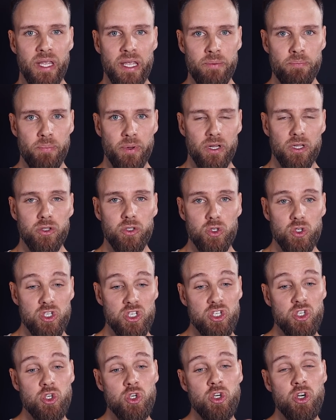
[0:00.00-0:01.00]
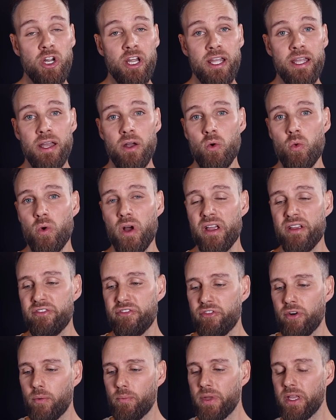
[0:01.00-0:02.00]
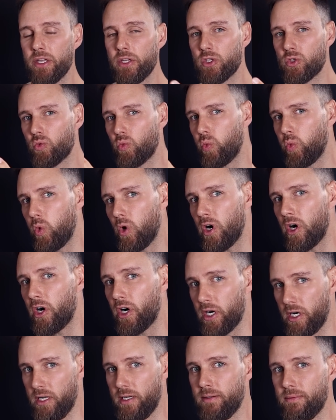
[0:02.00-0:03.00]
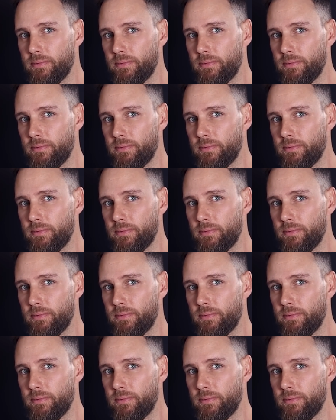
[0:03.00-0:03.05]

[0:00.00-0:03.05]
people to stray away from His Word,